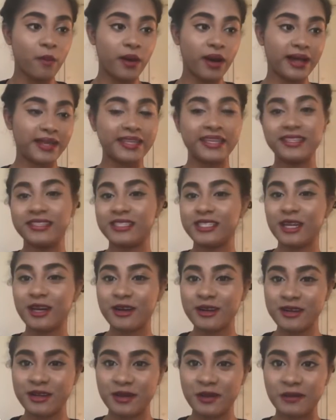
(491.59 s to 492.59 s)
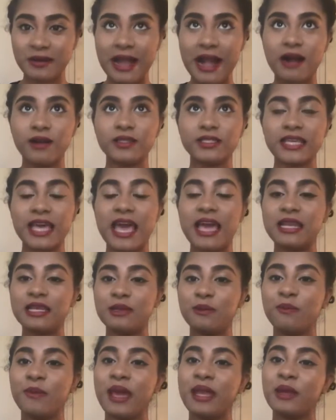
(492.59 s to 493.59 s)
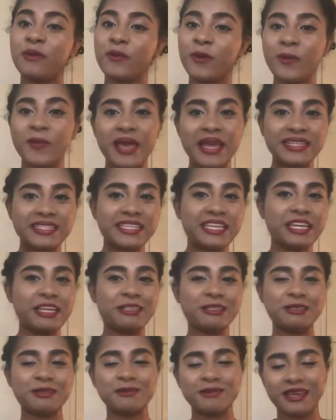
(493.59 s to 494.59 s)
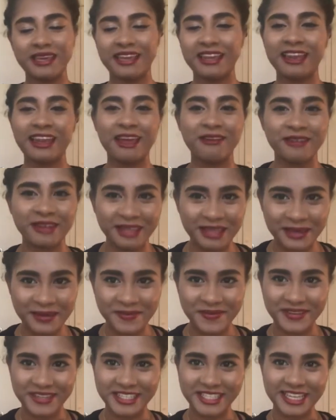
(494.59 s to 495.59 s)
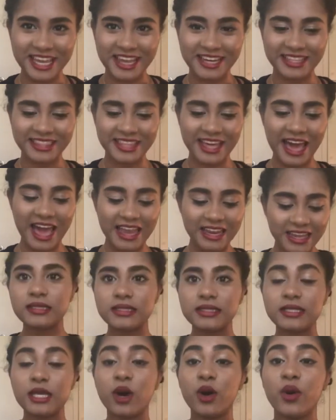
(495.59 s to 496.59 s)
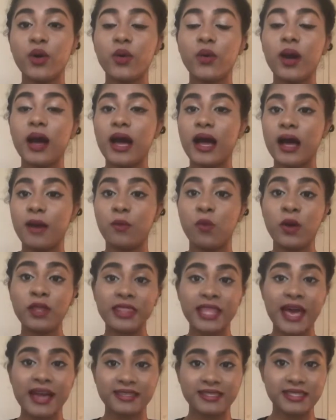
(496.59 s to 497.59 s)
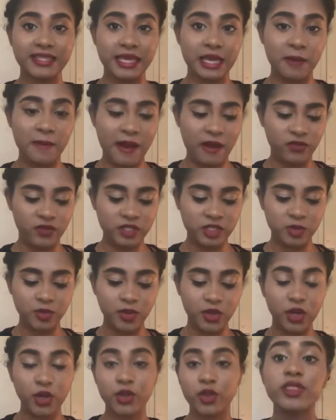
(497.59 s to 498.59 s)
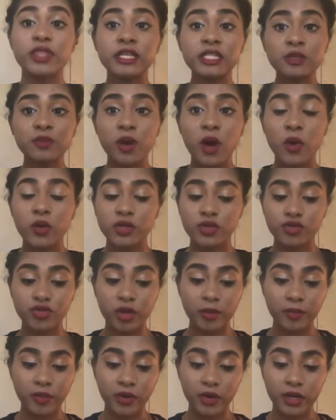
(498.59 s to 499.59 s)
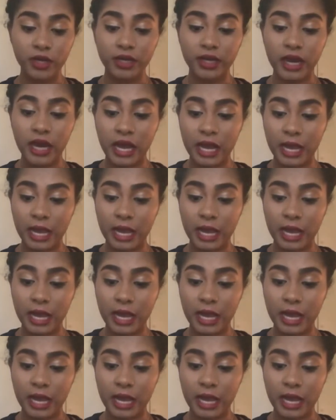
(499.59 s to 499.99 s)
but he's turned it around and made it romantic and sweet, and I really appreciated that. So one last thing about this book. This poetry book,